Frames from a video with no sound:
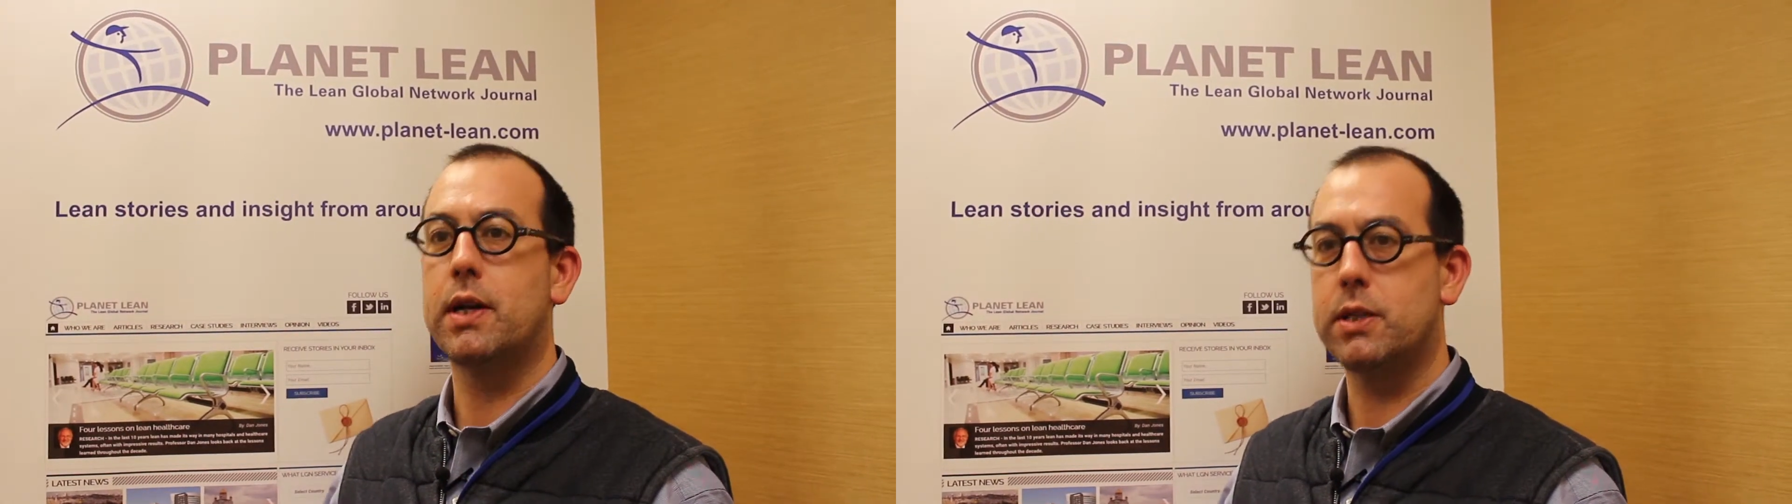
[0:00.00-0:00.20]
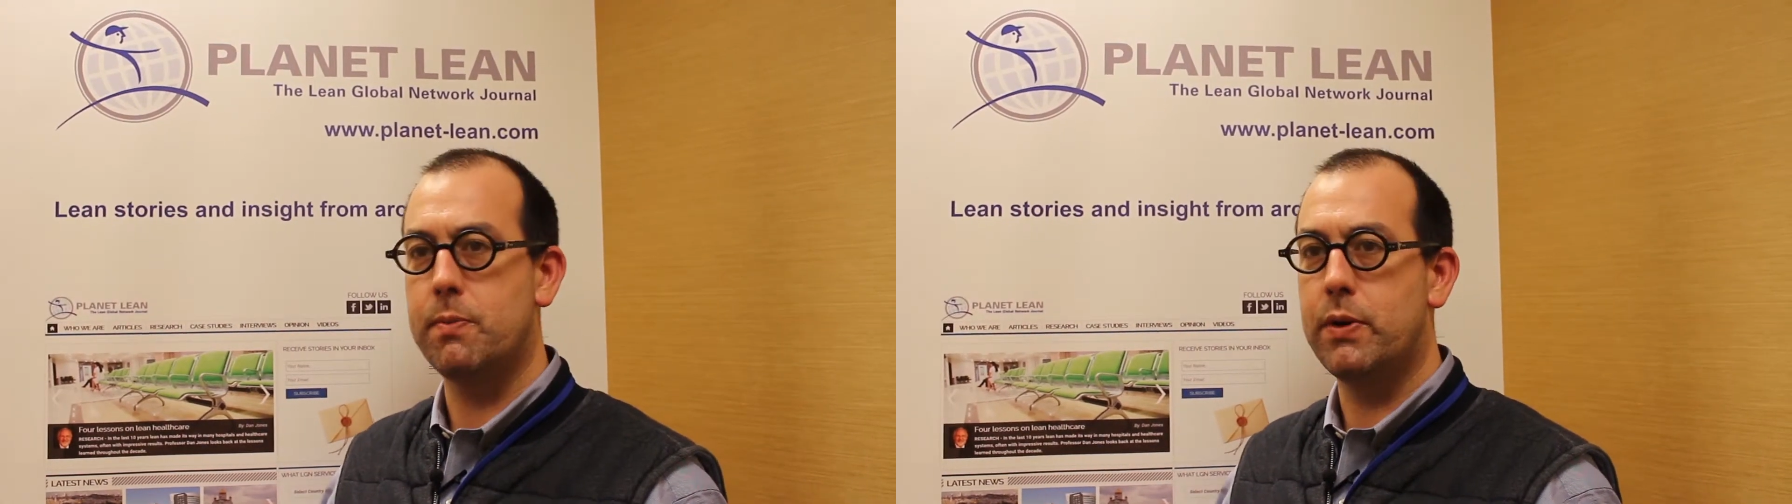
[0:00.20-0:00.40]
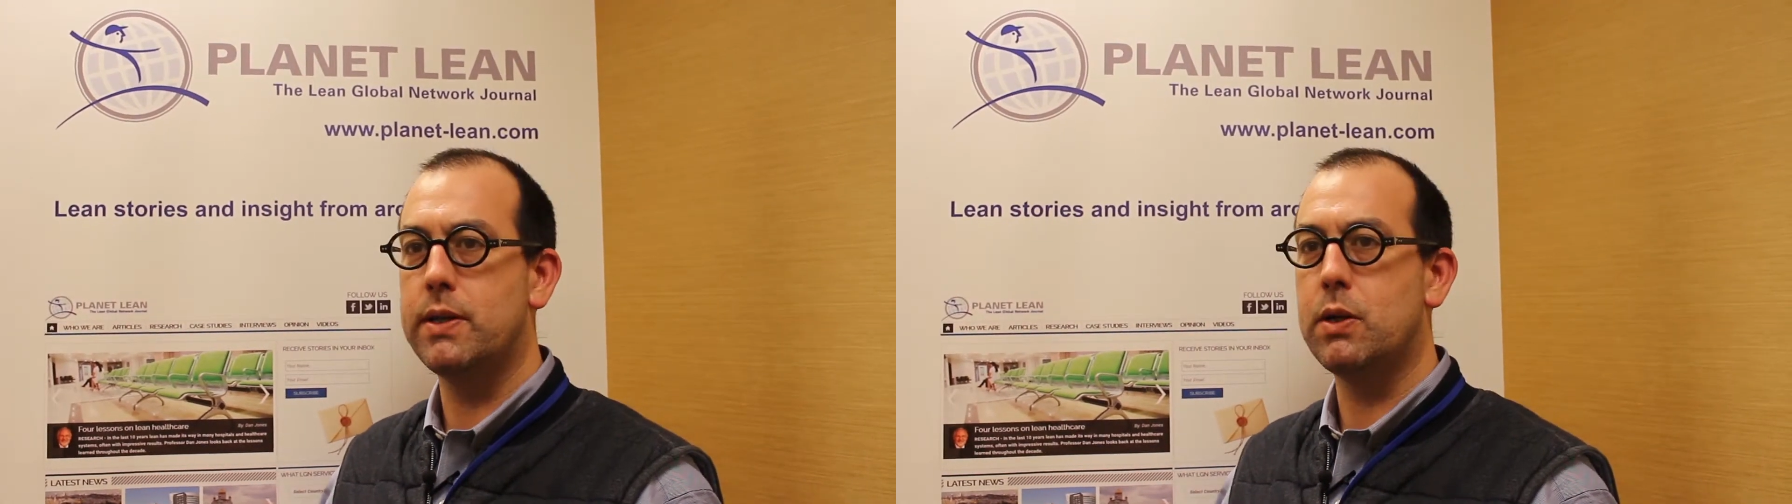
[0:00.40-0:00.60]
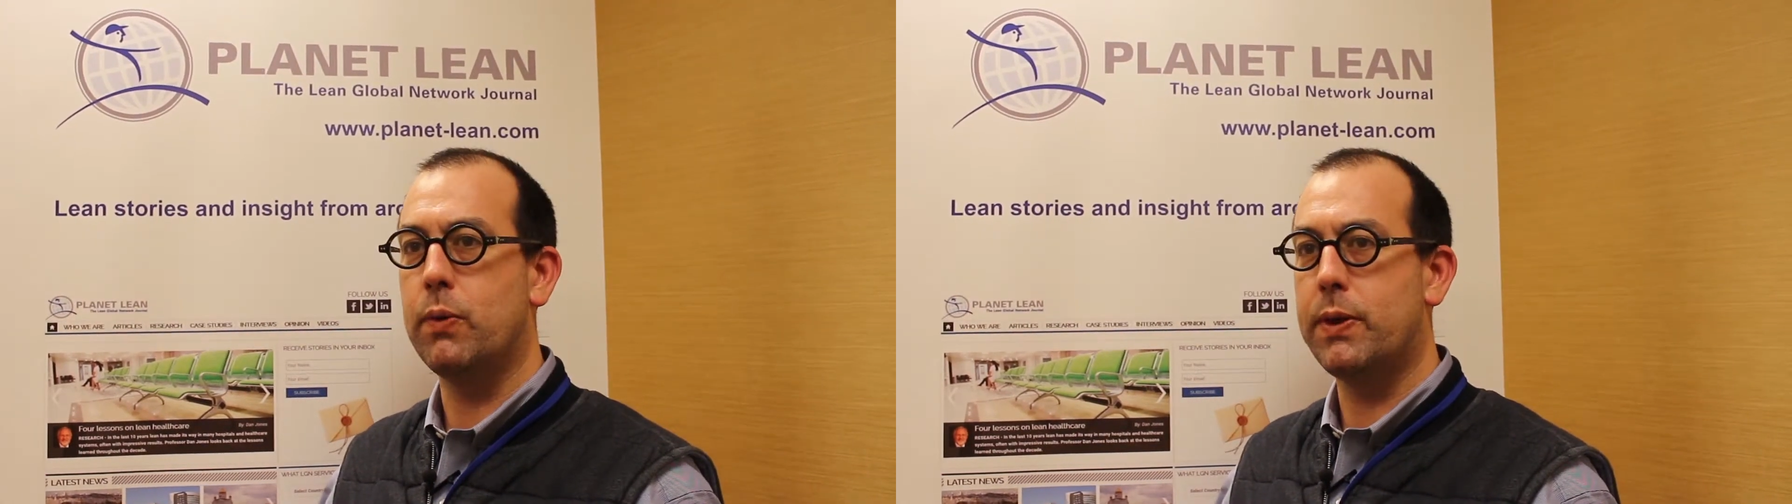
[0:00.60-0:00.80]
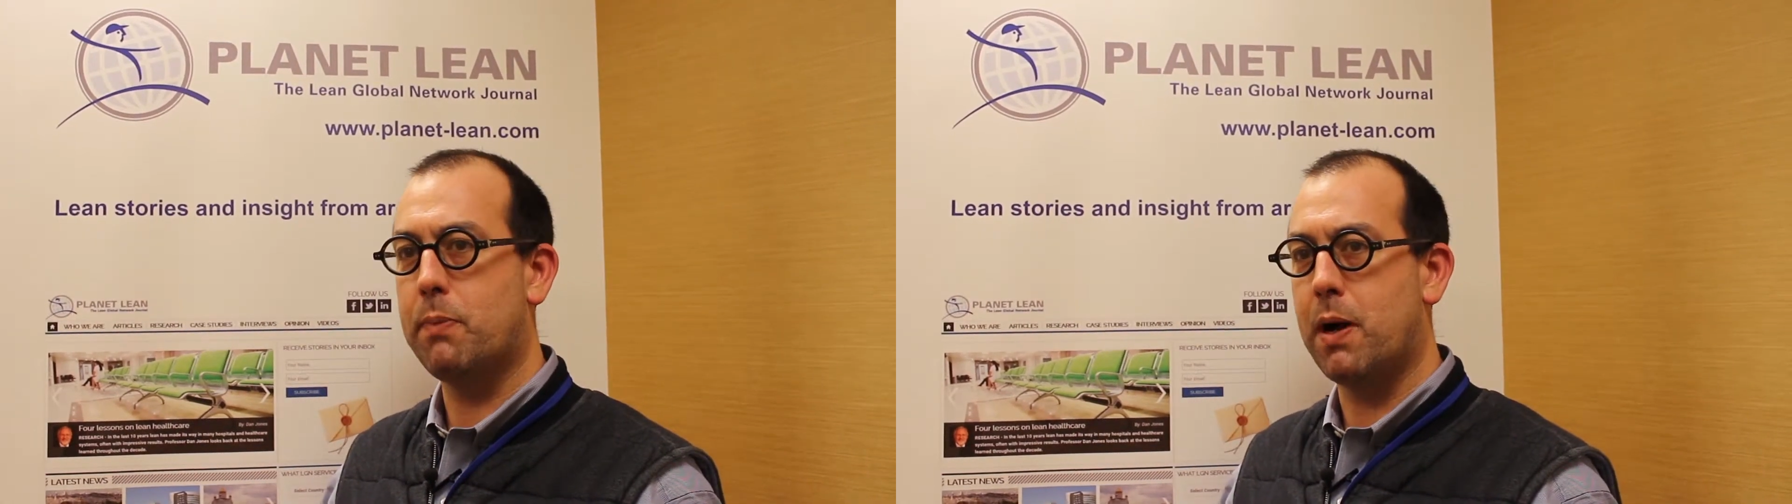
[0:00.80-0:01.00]
customer is and
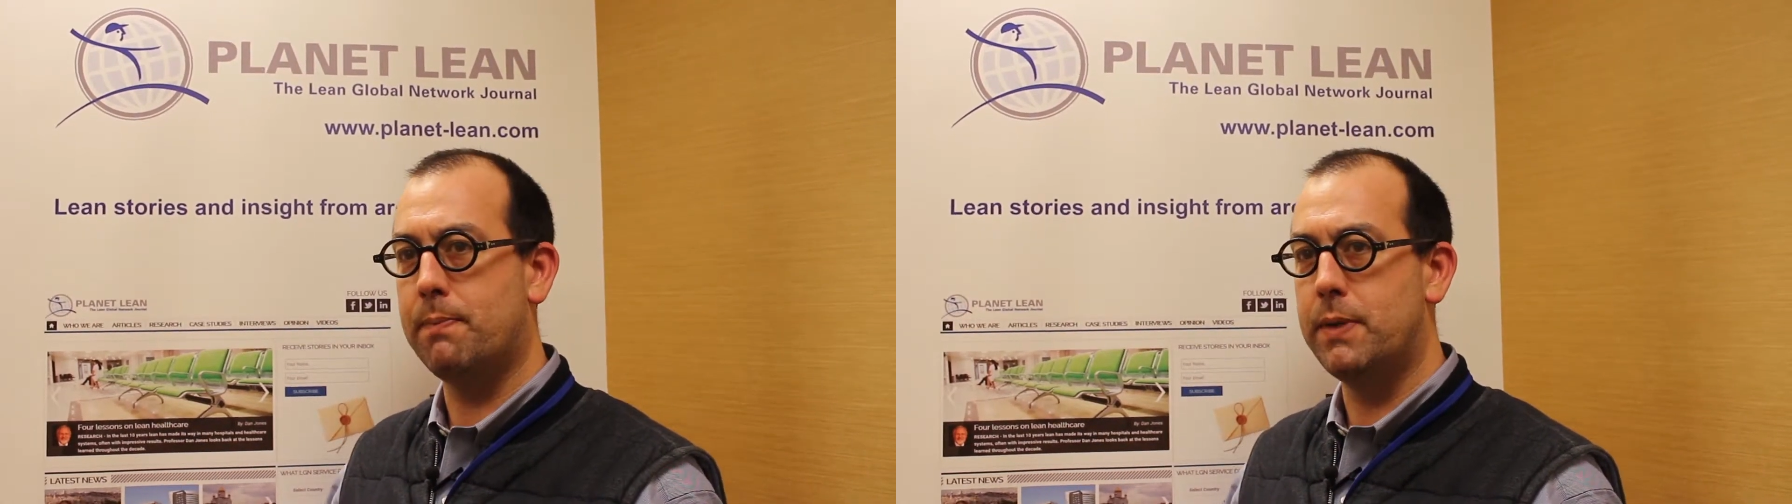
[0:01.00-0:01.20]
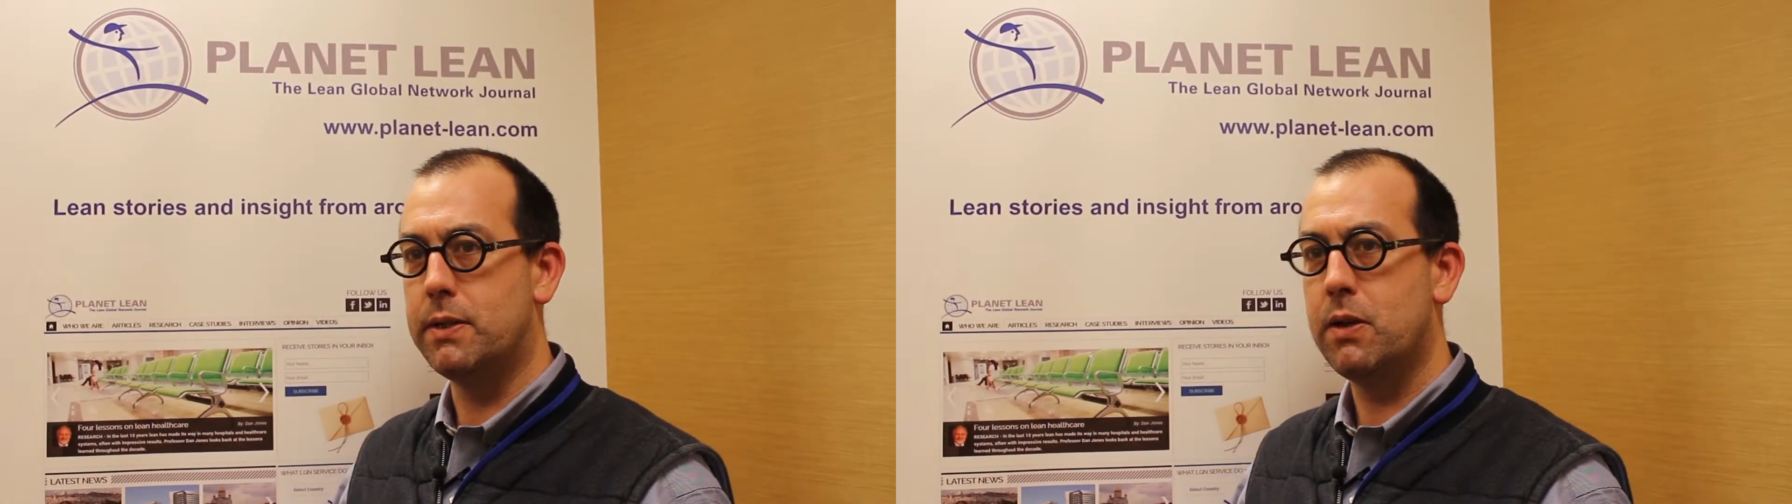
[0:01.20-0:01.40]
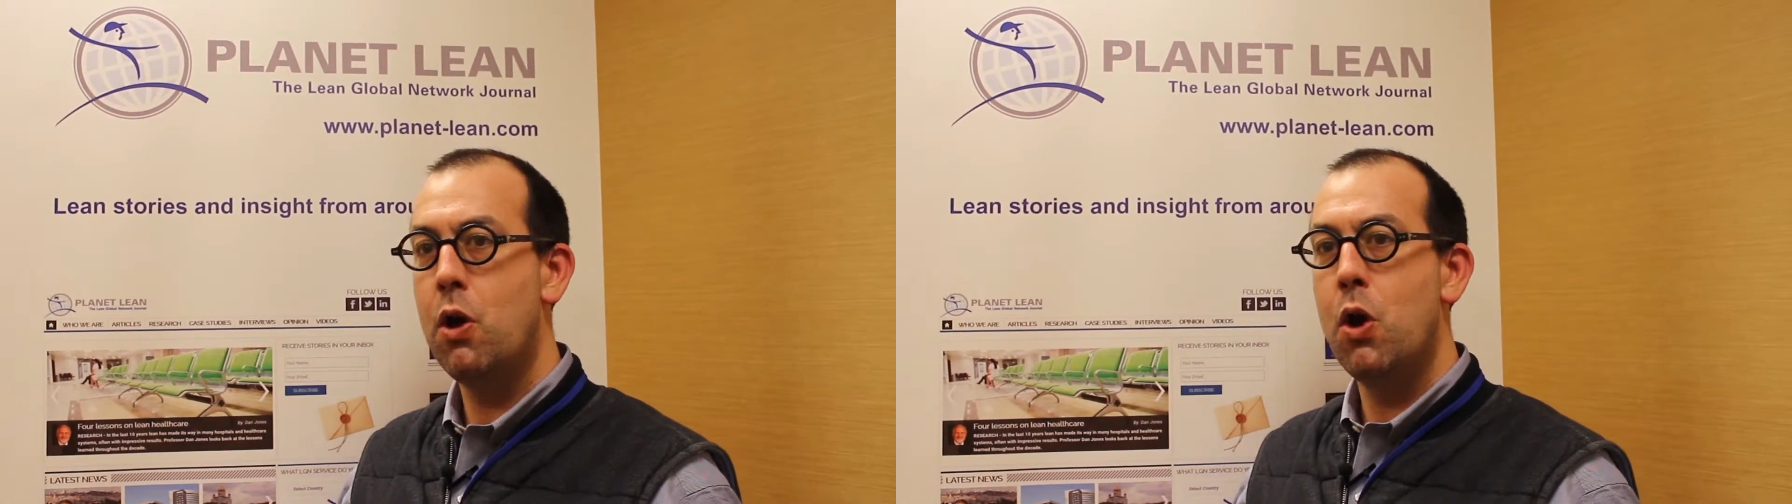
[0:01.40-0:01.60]
what the problem is,